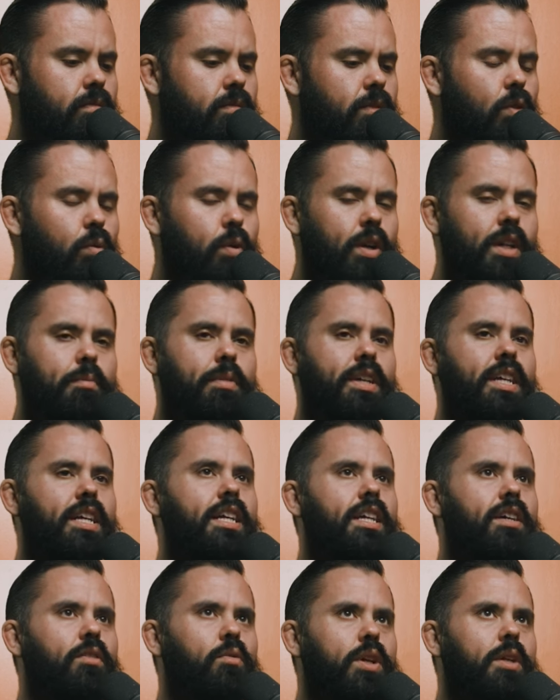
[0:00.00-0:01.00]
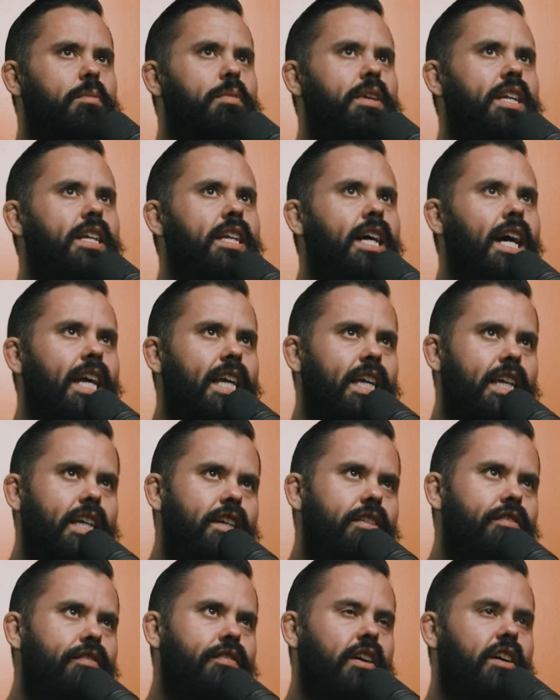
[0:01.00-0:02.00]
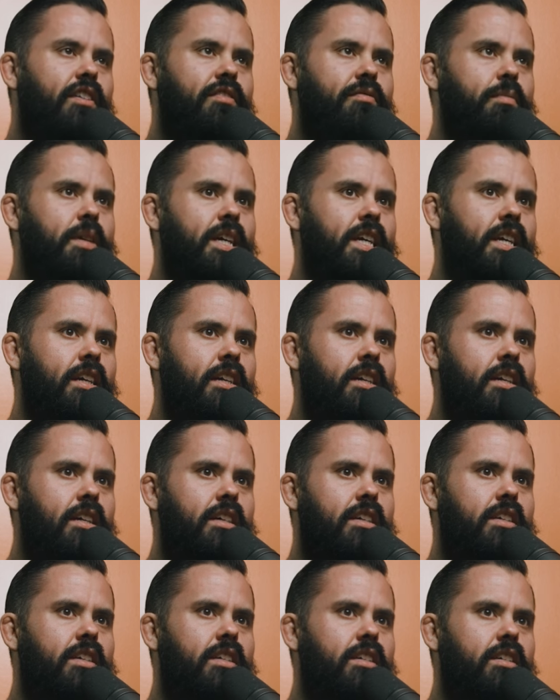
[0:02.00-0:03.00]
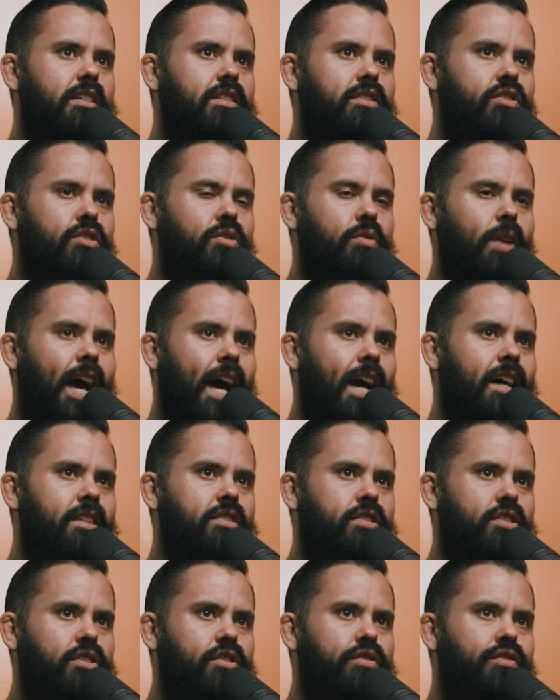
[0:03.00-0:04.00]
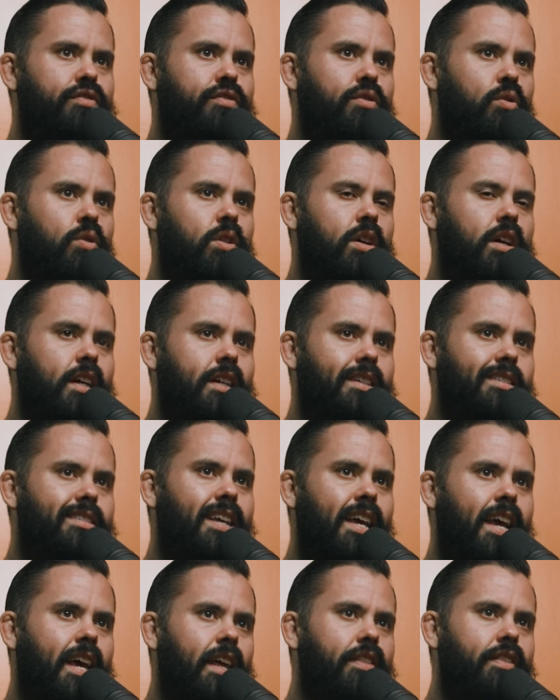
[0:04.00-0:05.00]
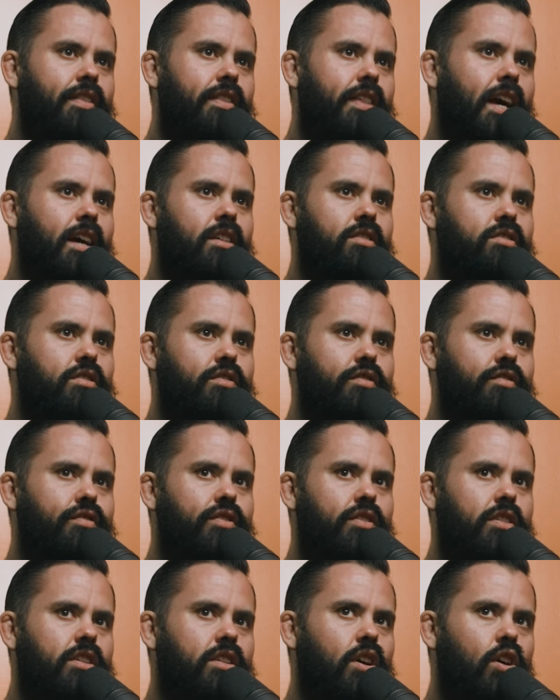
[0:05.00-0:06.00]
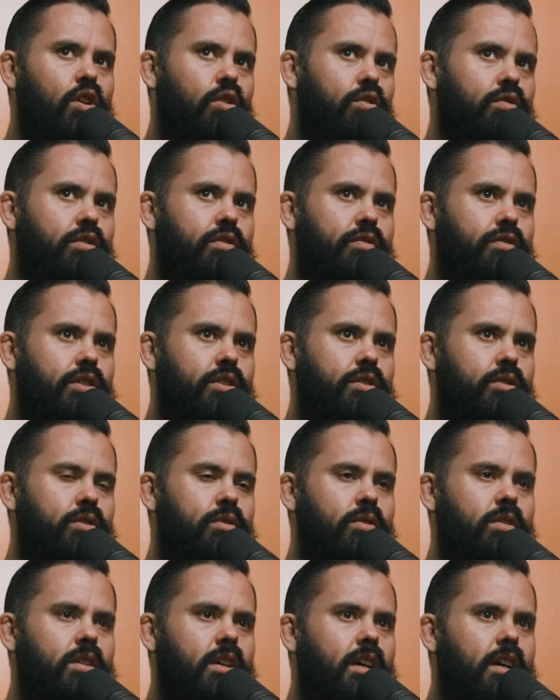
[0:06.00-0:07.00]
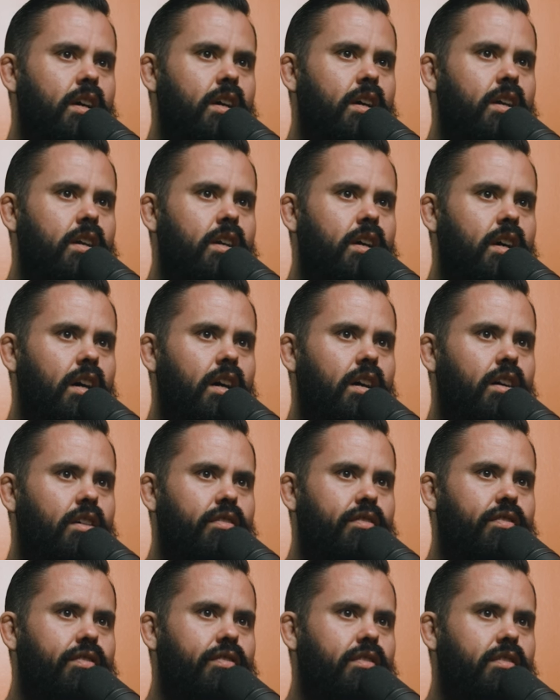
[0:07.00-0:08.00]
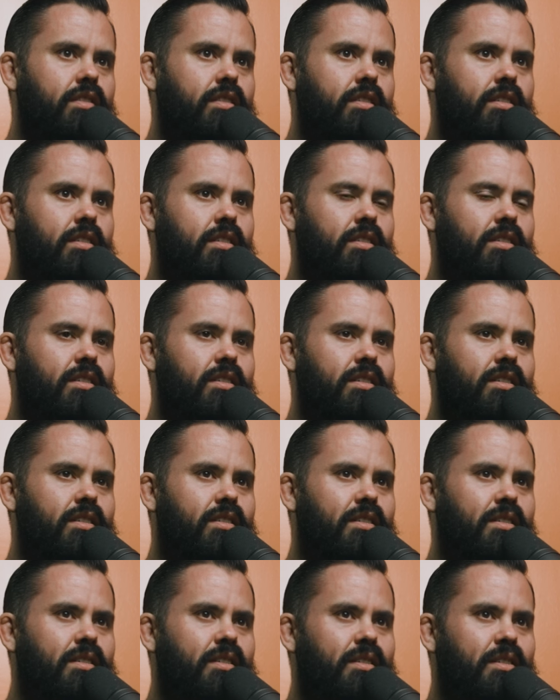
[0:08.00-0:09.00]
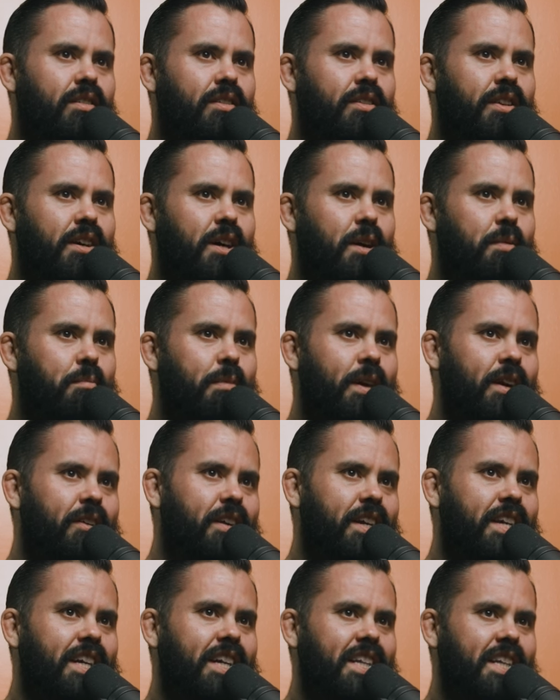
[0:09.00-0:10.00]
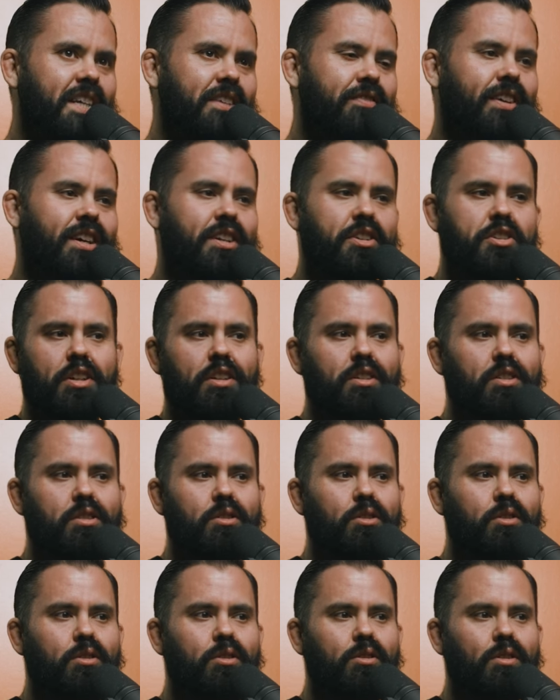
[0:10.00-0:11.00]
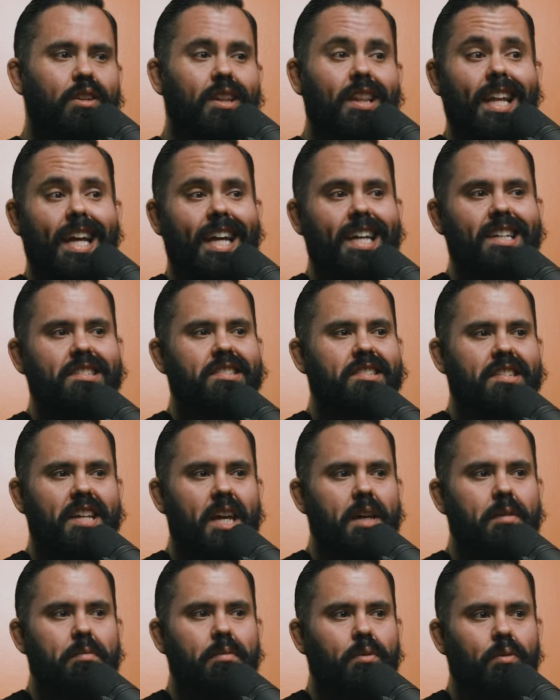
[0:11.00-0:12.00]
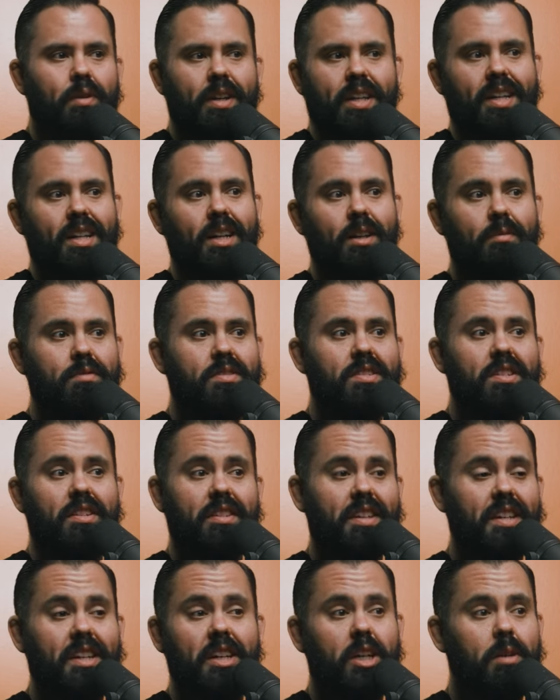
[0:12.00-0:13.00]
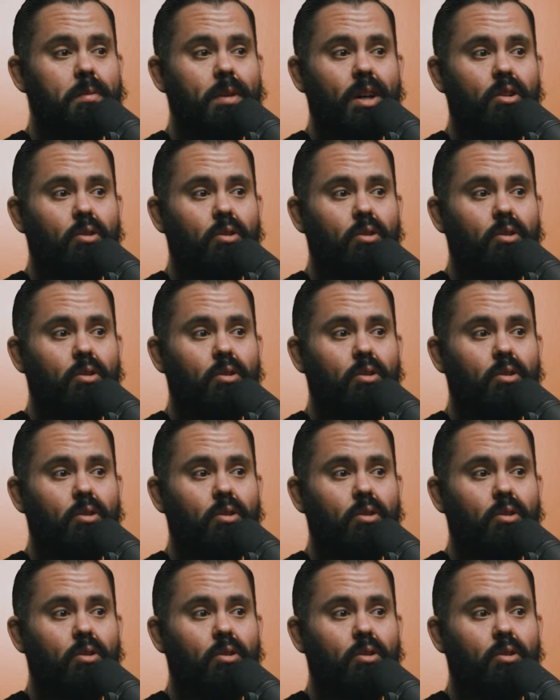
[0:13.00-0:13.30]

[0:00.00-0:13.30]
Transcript: would it be would it be naive of me to ask you for a ten thousand foot overview of the American evangelical landscape when it comes to thinking about